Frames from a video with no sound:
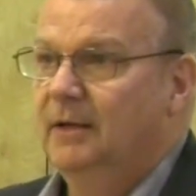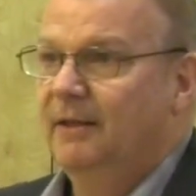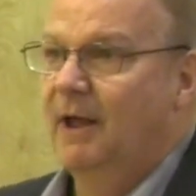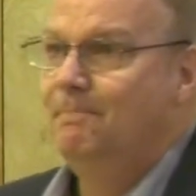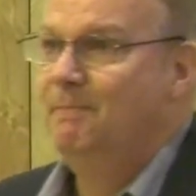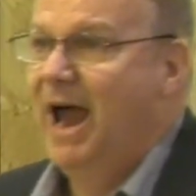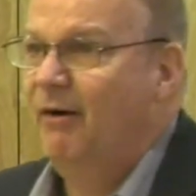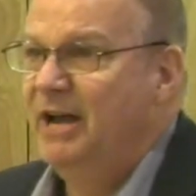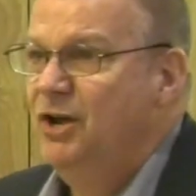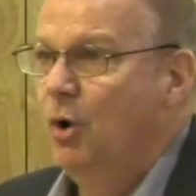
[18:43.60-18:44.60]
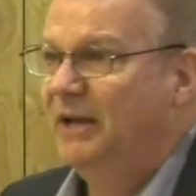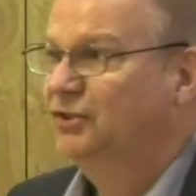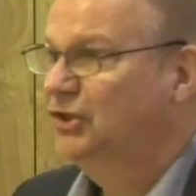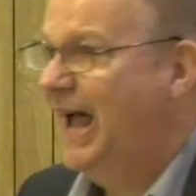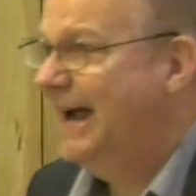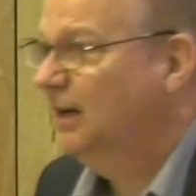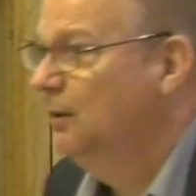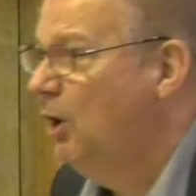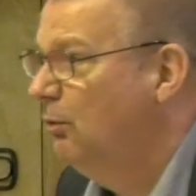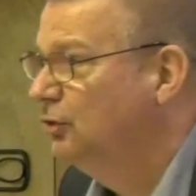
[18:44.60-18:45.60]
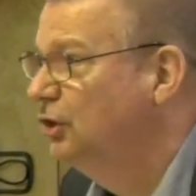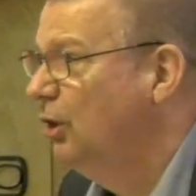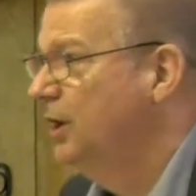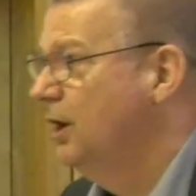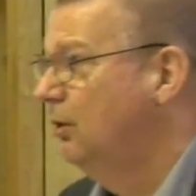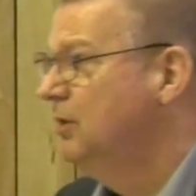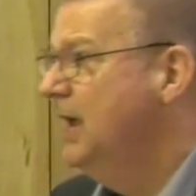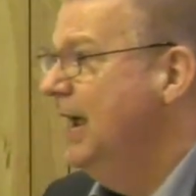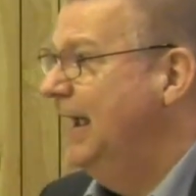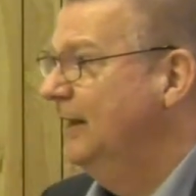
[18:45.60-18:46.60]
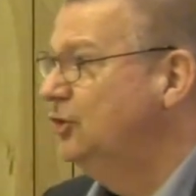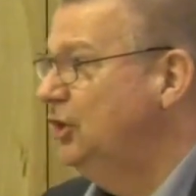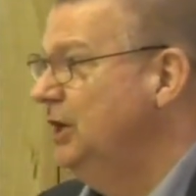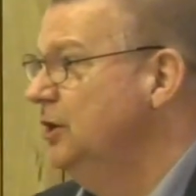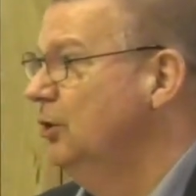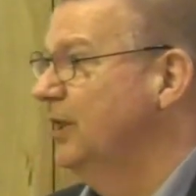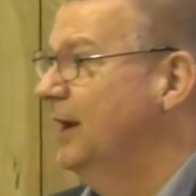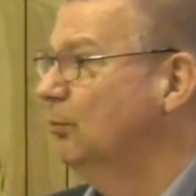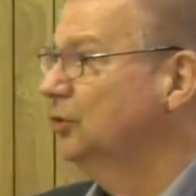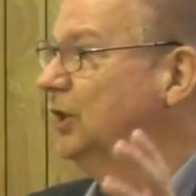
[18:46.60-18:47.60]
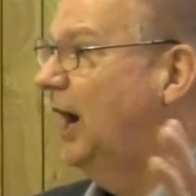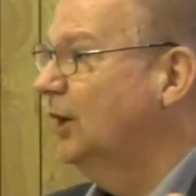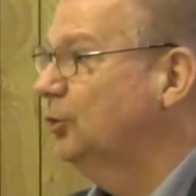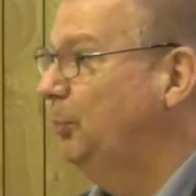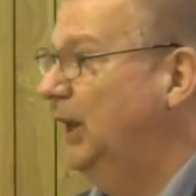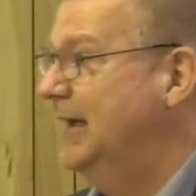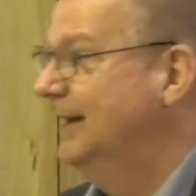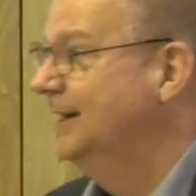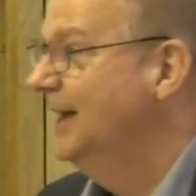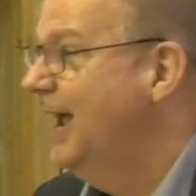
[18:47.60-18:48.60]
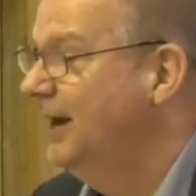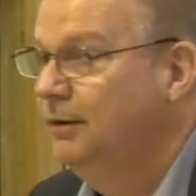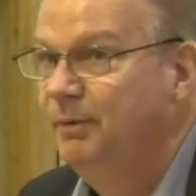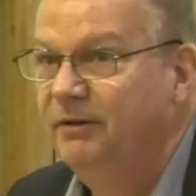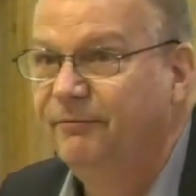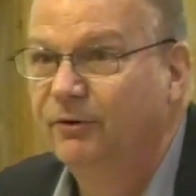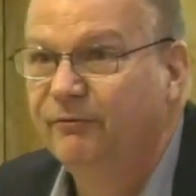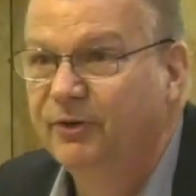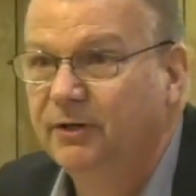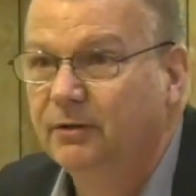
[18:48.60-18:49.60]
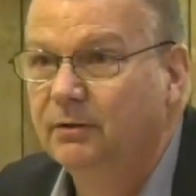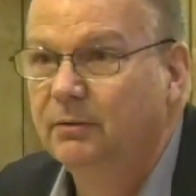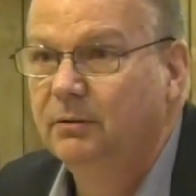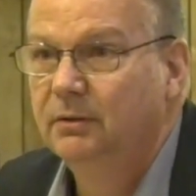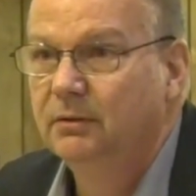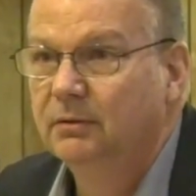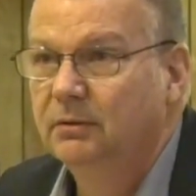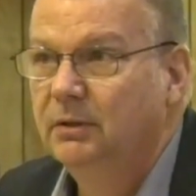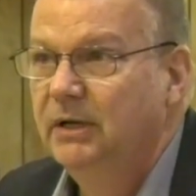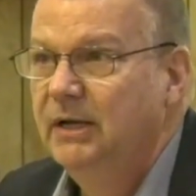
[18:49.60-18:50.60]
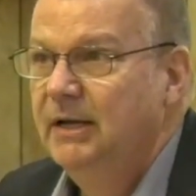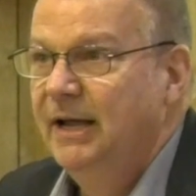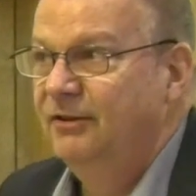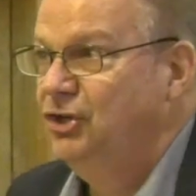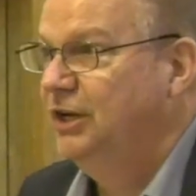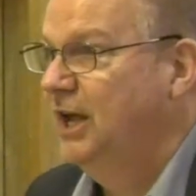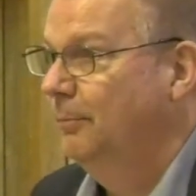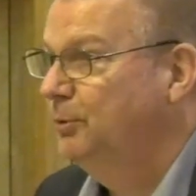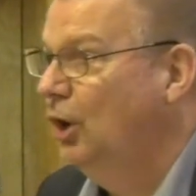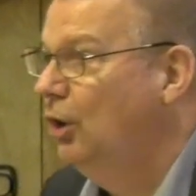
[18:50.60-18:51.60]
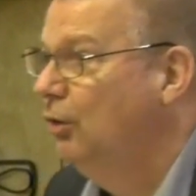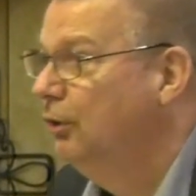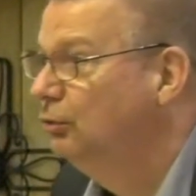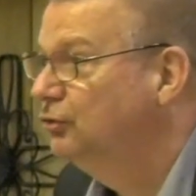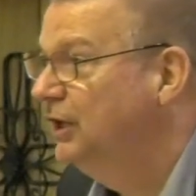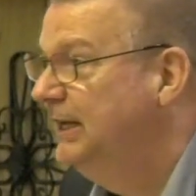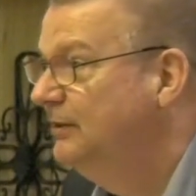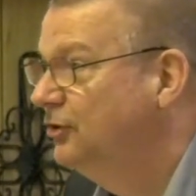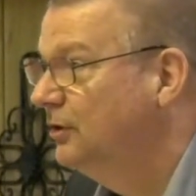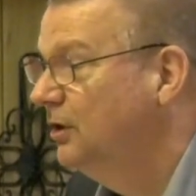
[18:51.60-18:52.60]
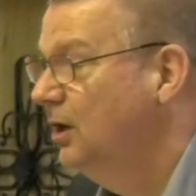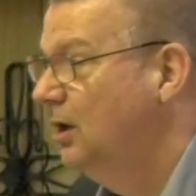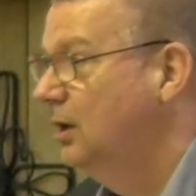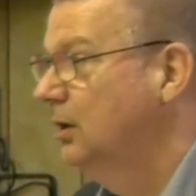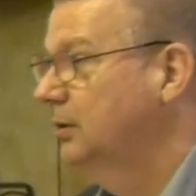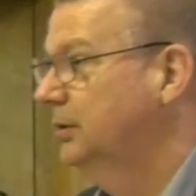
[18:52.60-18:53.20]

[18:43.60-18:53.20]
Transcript: That Mary knew exactly what was going on, and she knew that it was God's plan and it had to be fulfilled. And she kept all those things in her heart.